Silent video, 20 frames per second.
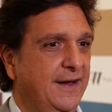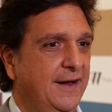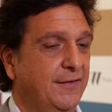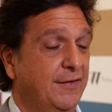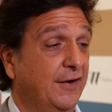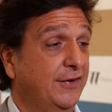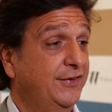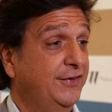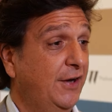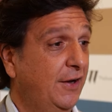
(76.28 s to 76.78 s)
the
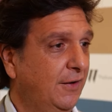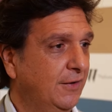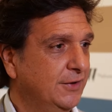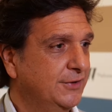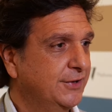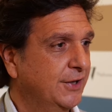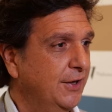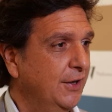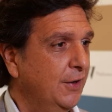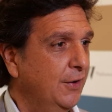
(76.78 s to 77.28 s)

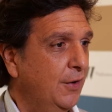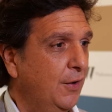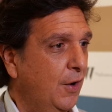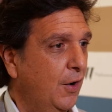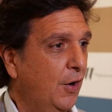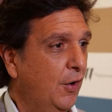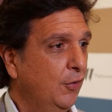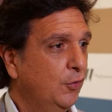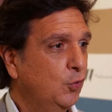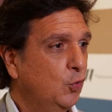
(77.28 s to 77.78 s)
result
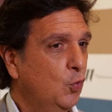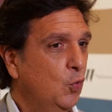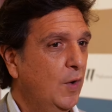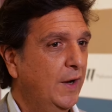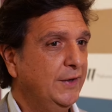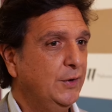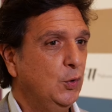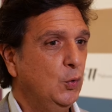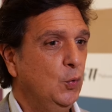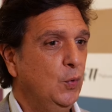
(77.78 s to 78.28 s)
of
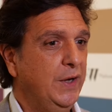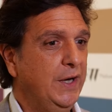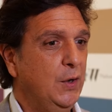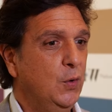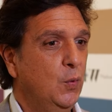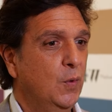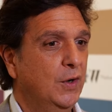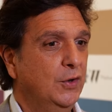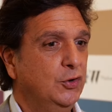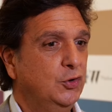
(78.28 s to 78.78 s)
what
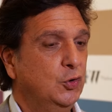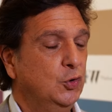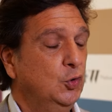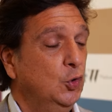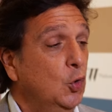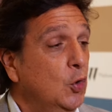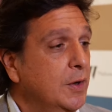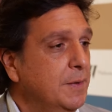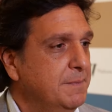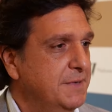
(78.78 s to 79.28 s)
we want to
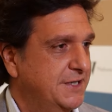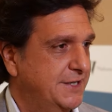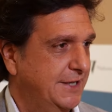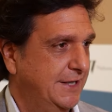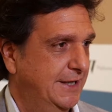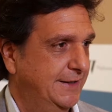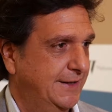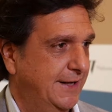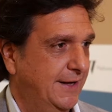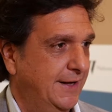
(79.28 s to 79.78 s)
do in
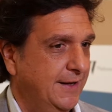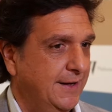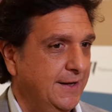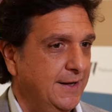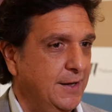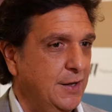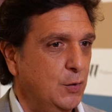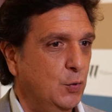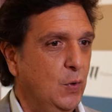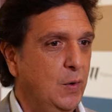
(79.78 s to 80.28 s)
Bicicleta.
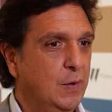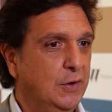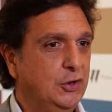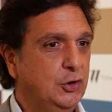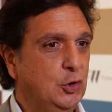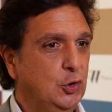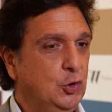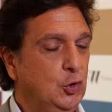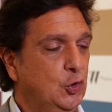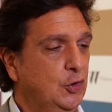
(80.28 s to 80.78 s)
We
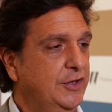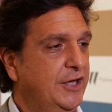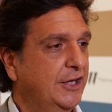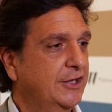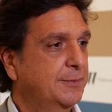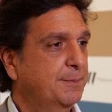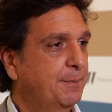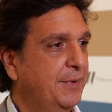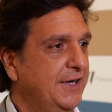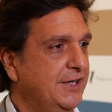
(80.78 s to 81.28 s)
want to do the
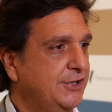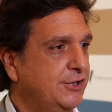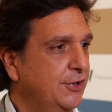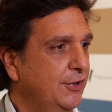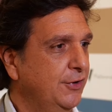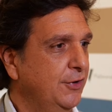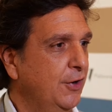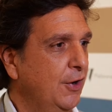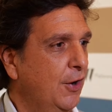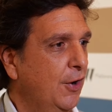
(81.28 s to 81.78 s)

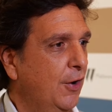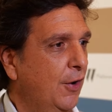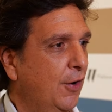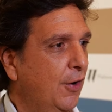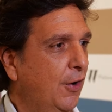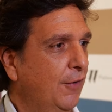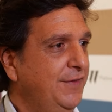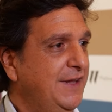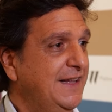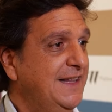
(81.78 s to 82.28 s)
expression
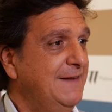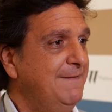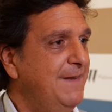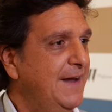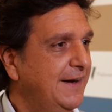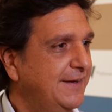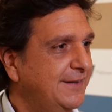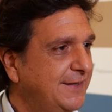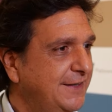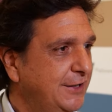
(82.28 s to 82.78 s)
of the
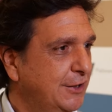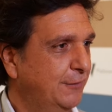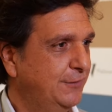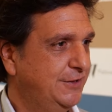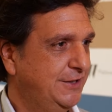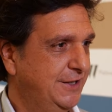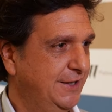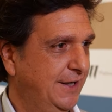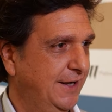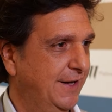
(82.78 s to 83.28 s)
diversity
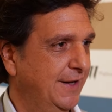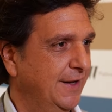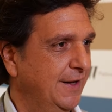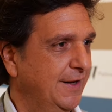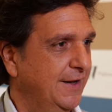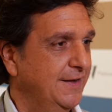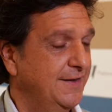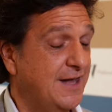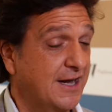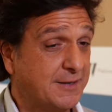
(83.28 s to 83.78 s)
of Chile,
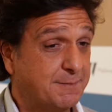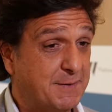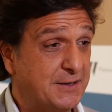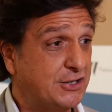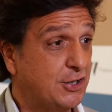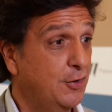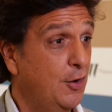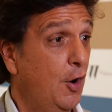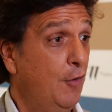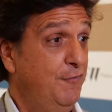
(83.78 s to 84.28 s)
the
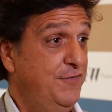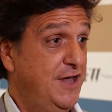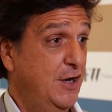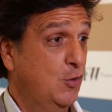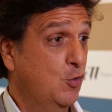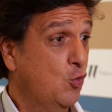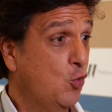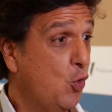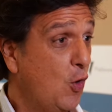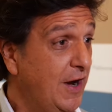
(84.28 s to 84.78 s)
expression of the
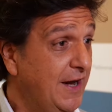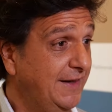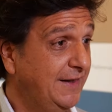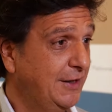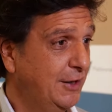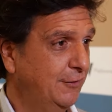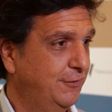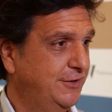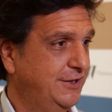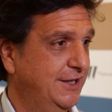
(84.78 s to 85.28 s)

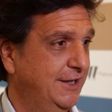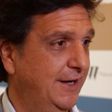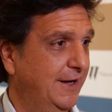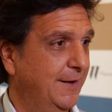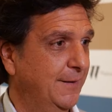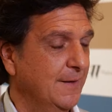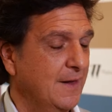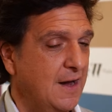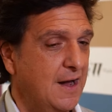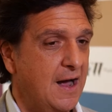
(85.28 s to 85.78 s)
quality of Chile.
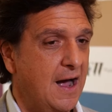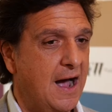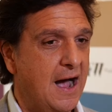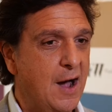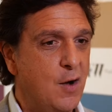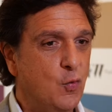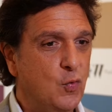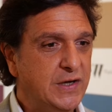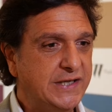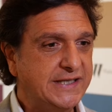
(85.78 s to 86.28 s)

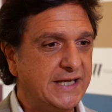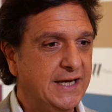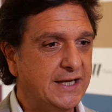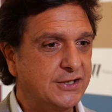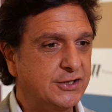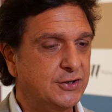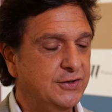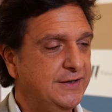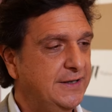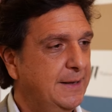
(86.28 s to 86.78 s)
And we
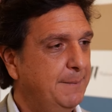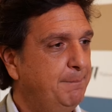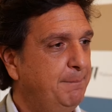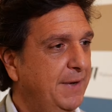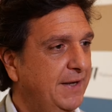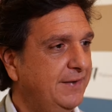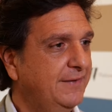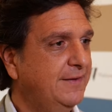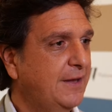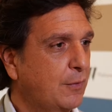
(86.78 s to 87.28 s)
selection the
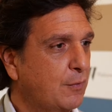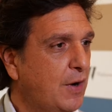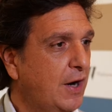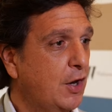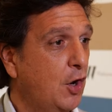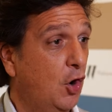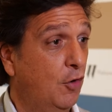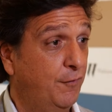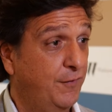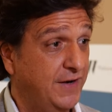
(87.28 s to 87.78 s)
best
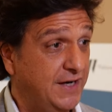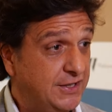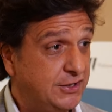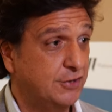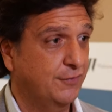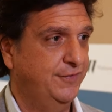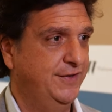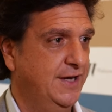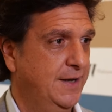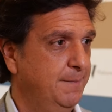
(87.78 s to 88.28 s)
terroir of
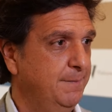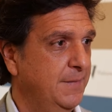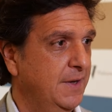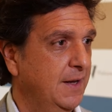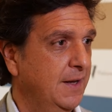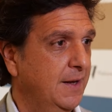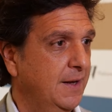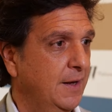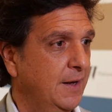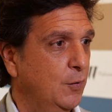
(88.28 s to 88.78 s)
each of them.
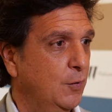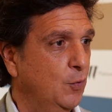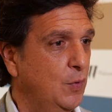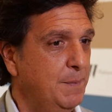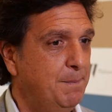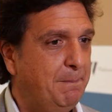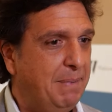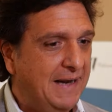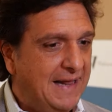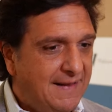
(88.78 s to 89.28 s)

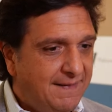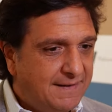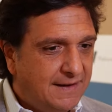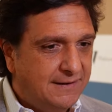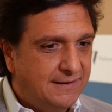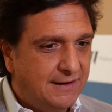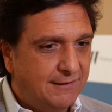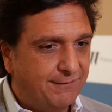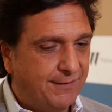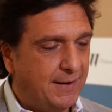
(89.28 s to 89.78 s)
We blend
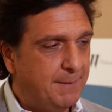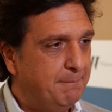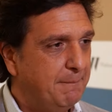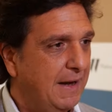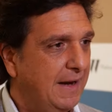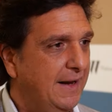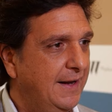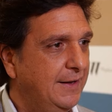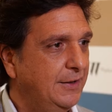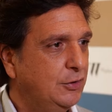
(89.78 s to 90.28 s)
in different
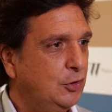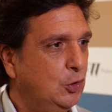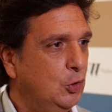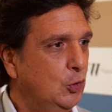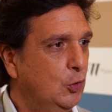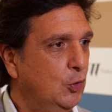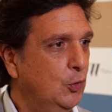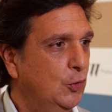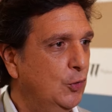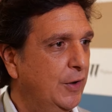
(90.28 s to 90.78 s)
ballet
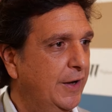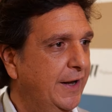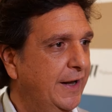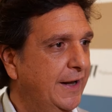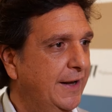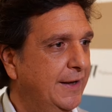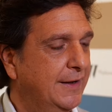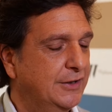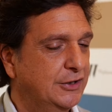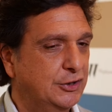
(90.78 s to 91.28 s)
to,
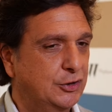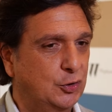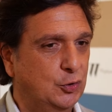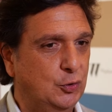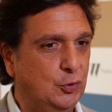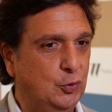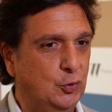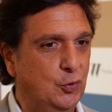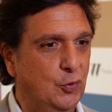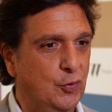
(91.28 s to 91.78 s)

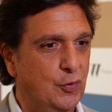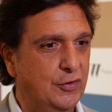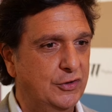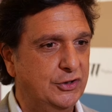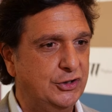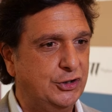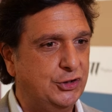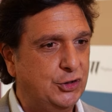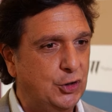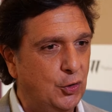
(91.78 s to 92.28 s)
uh, to
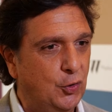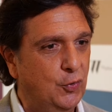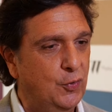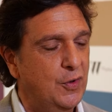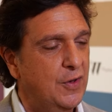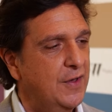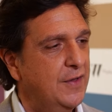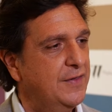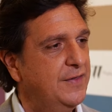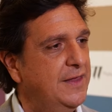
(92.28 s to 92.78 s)
show
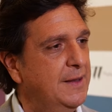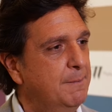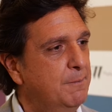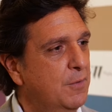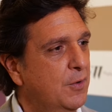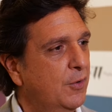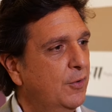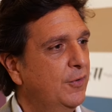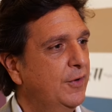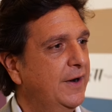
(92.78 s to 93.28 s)
the
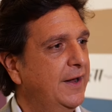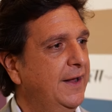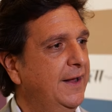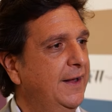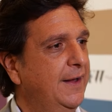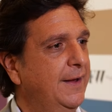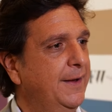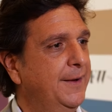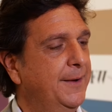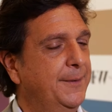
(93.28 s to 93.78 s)
more
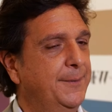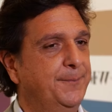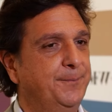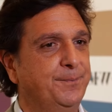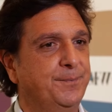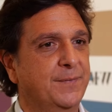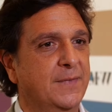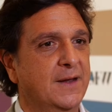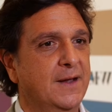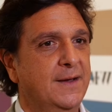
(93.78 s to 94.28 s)

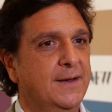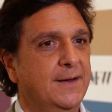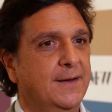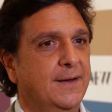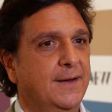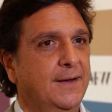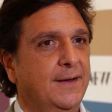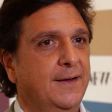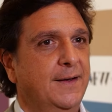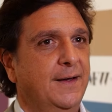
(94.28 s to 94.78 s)
um,
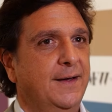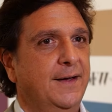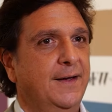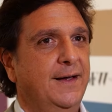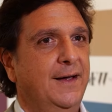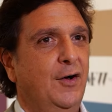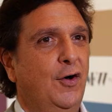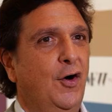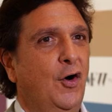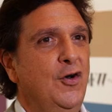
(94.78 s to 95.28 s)

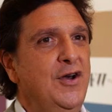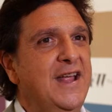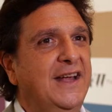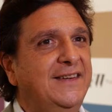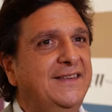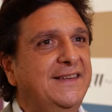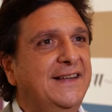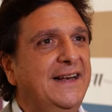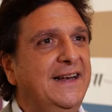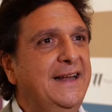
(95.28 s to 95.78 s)

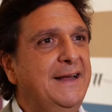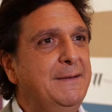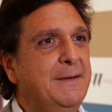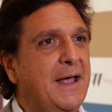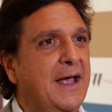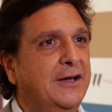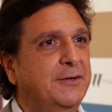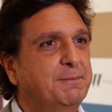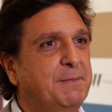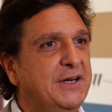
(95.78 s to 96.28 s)
honestly
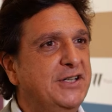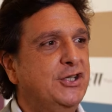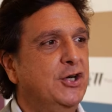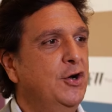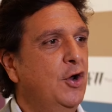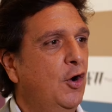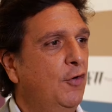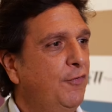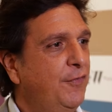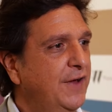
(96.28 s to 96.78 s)

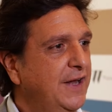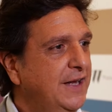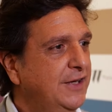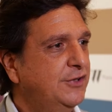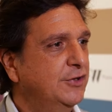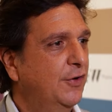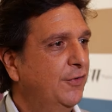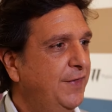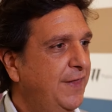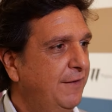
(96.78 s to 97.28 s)
expression of
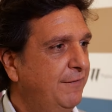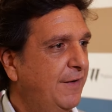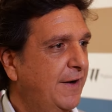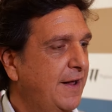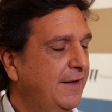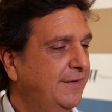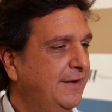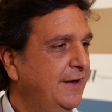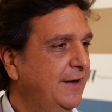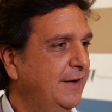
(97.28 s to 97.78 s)
each of the
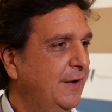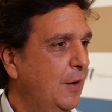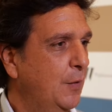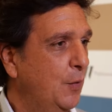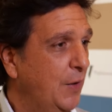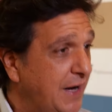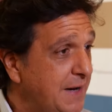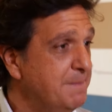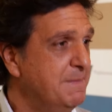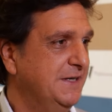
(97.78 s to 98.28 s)
varieties
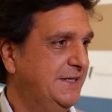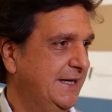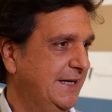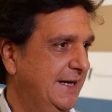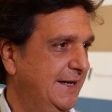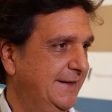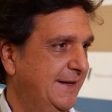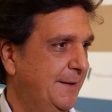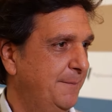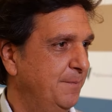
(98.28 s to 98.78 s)
in
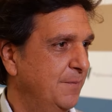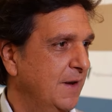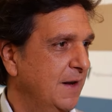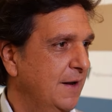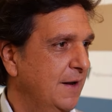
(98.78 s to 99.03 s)
bicicleta.